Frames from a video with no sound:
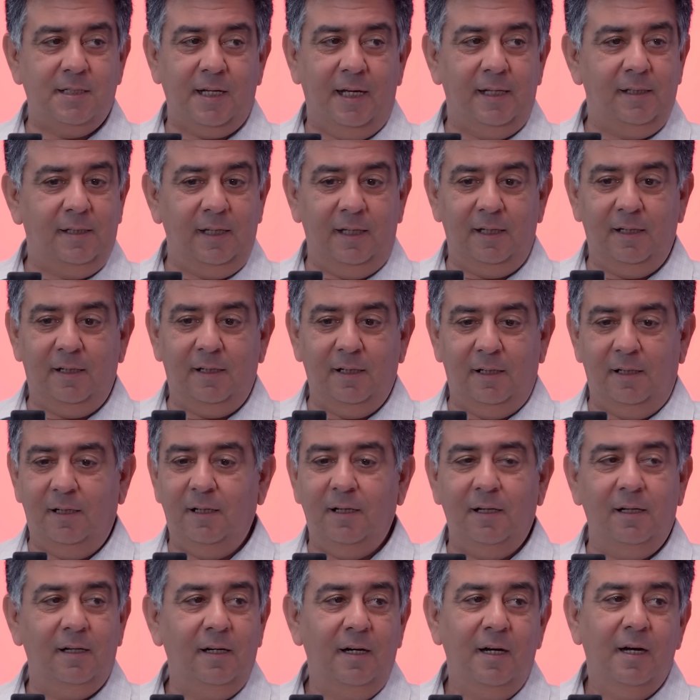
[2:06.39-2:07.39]
I think
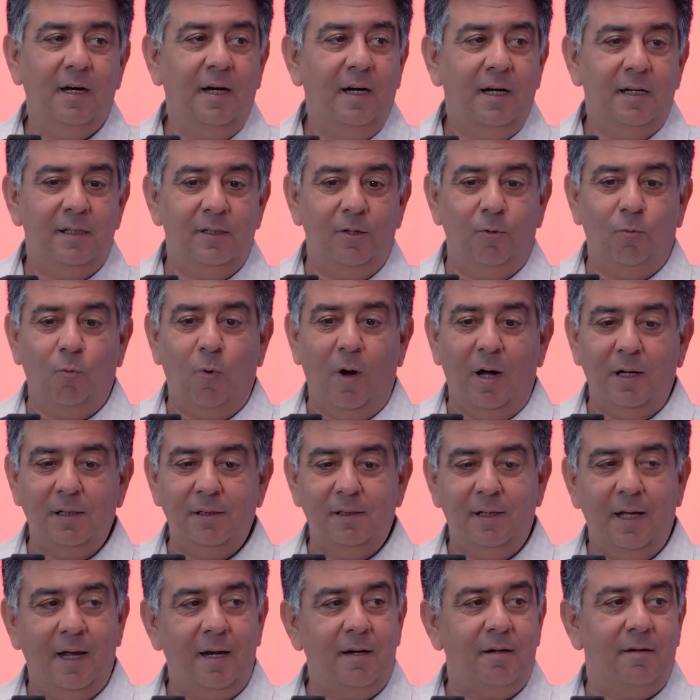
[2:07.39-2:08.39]
the
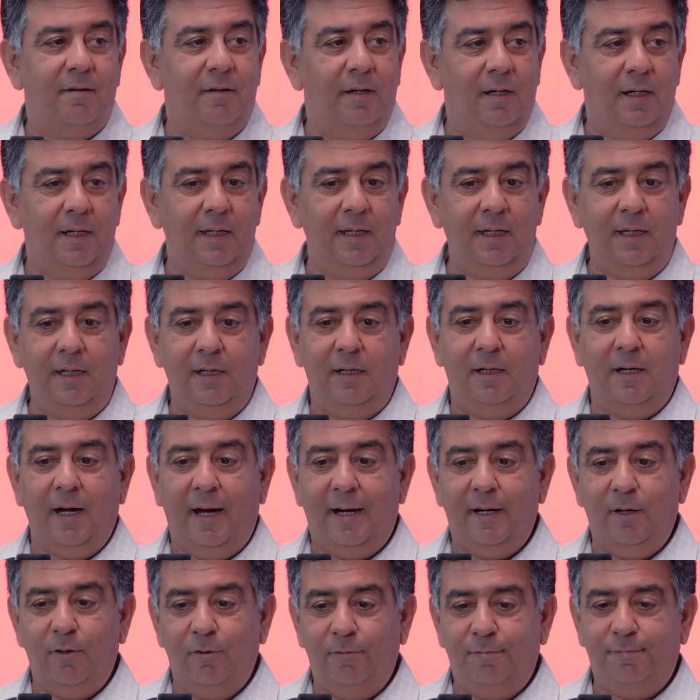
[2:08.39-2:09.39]
one that really
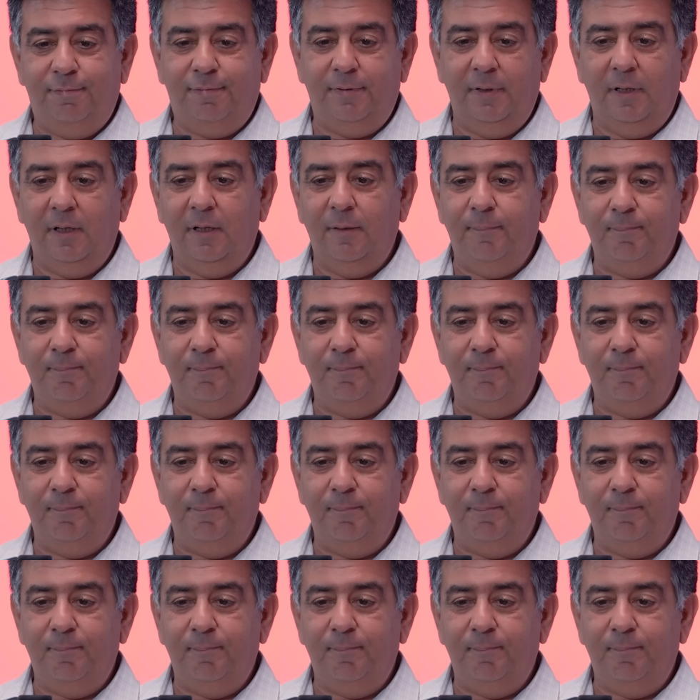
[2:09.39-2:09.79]
kind of